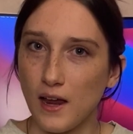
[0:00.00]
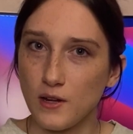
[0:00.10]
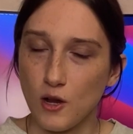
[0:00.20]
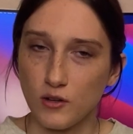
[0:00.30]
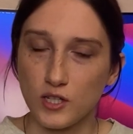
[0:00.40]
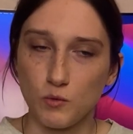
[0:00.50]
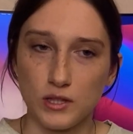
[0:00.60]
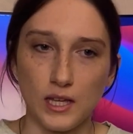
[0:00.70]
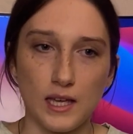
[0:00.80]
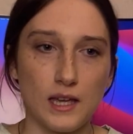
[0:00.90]
I noticed
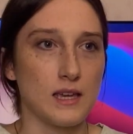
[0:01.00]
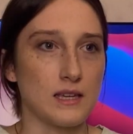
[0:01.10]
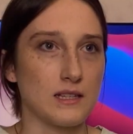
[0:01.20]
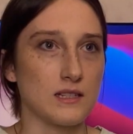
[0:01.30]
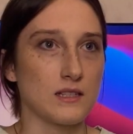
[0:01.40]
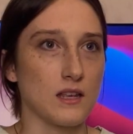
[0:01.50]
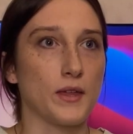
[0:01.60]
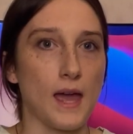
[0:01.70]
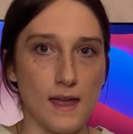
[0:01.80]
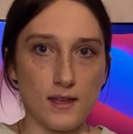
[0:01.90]
with it is
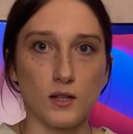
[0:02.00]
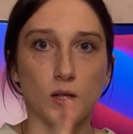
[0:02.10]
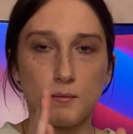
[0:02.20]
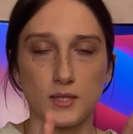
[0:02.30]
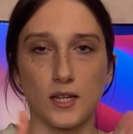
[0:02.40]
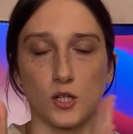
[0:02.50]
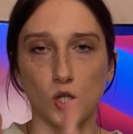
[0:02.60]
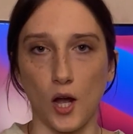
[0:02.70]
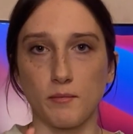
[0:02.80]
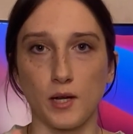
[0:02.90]
the 8 clips that it
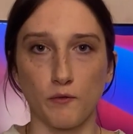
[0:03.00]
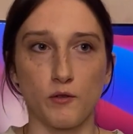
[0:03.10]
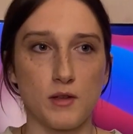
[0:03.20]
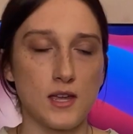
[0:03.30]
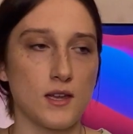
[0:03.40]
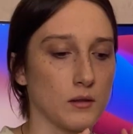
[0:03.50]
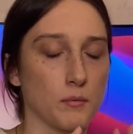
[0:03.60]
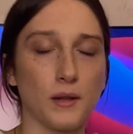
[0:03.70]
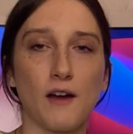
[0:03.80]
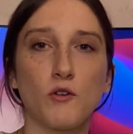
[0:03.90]
chopped up for me, the
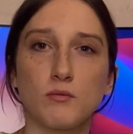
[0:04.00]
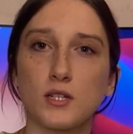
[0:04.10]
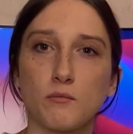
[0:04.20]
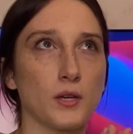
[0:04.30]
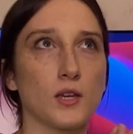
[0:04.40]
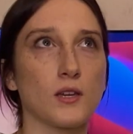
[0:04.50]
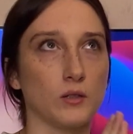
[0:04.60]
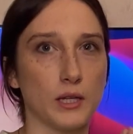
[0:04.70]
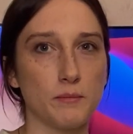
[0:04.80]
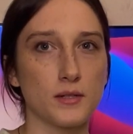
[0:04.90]
platform didn't pick
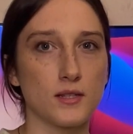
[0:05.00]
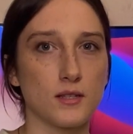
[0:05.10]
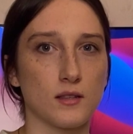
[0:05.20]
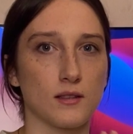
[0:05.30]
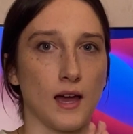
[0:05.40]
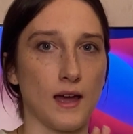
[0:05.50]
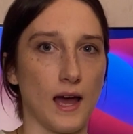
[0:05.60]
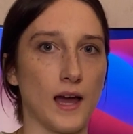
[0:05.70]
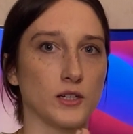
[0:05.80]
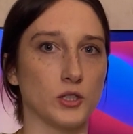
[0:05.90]
clips that
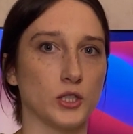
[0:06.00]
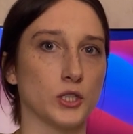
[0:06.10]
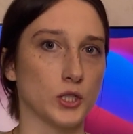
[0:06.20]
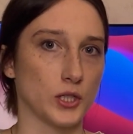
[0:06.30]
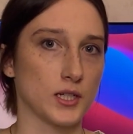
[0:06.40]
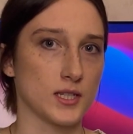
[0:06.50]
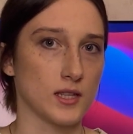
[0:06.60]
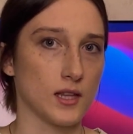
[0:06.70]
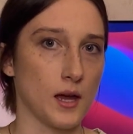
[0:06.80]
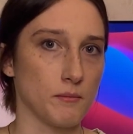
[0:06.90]
had good hooks
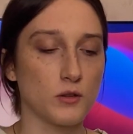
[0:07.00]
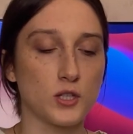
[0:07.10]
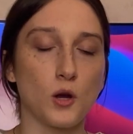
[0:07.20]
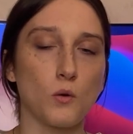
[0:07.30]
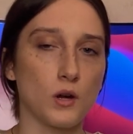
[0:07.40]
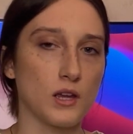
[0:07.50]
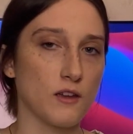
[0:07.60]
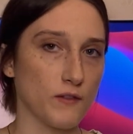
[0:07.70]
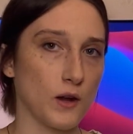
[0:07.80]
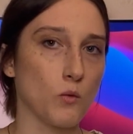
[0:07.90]
in them. So
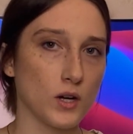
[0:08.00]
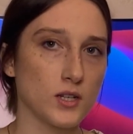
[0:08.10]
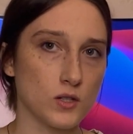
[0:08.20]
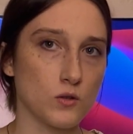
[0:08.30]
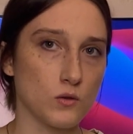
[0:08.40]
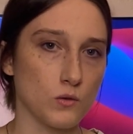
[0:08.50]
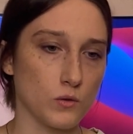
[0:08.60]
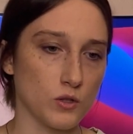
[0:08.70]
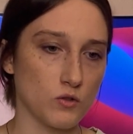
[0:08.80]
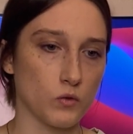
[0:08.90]
if I wanted to
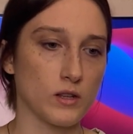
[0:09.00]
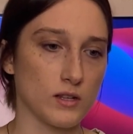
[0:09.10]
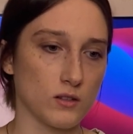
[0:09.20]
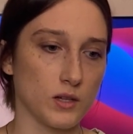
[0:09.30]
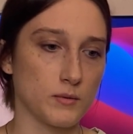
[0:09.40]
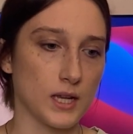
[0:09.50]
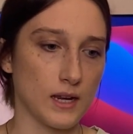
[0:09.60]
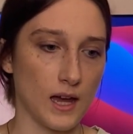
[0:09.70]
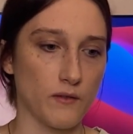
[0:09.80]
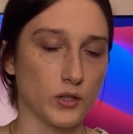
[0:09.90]
use one of these clips
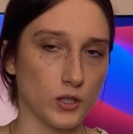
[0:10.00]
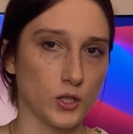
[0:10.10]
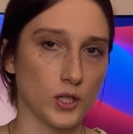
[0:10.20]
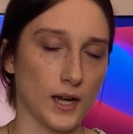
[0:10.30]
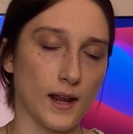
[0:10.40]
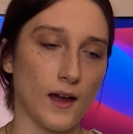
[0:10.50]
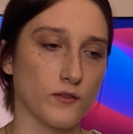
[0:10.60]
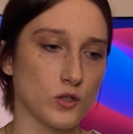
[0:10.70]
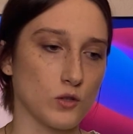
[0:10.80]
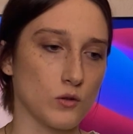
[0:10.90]
and have a good hook, I'd
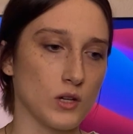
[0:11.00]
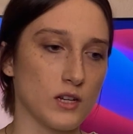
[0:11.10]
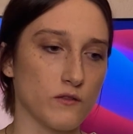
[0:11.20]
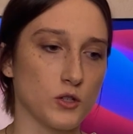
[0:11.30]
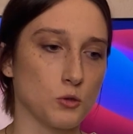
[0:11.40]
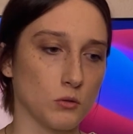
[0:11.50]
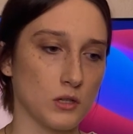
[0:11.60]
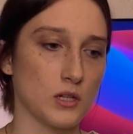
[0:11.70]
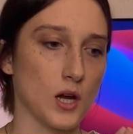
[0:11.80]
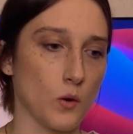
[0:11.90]
have to
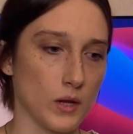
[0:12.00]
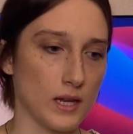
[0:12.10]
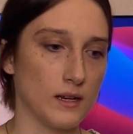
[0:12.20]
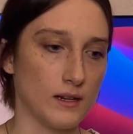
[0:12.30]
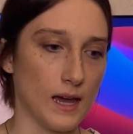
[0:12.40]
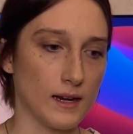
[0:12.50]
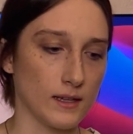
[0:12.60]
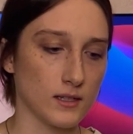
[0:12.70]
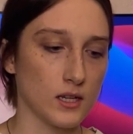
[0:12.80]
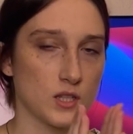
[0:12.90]
individually go in and
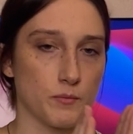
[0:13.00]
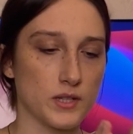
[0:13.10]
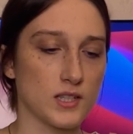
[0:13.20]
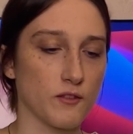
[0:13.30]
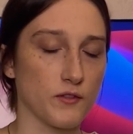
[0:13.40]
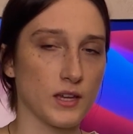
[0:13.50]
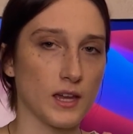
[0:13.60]
edit specific